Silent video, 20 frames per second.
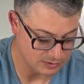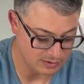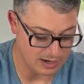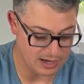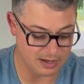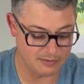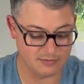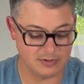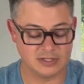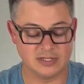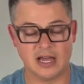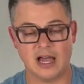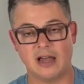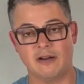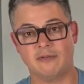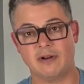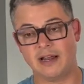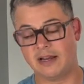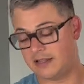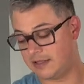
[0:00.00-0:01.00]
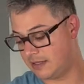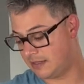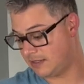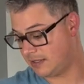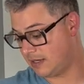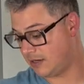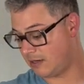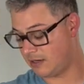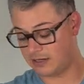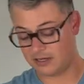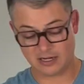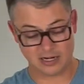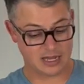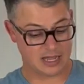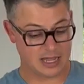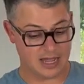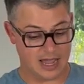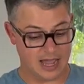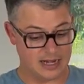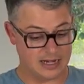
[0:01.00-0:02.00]
now I have a dot right at the center.
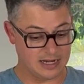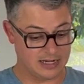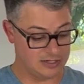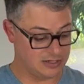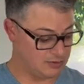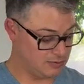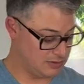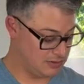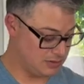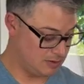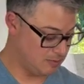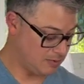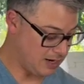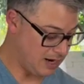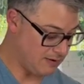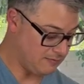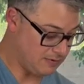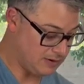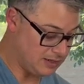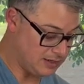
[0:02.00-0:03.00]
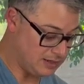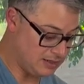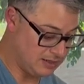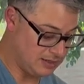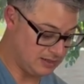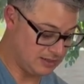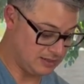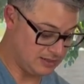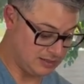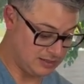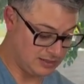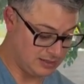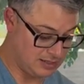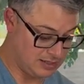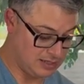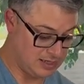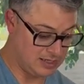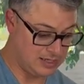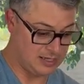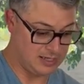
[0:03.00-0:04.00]
I didn't do it super heavy.
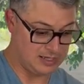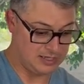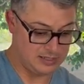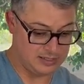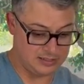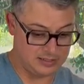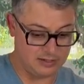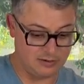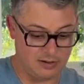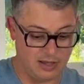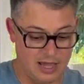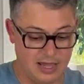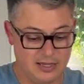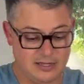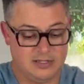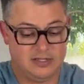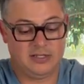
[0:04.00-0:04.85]
So I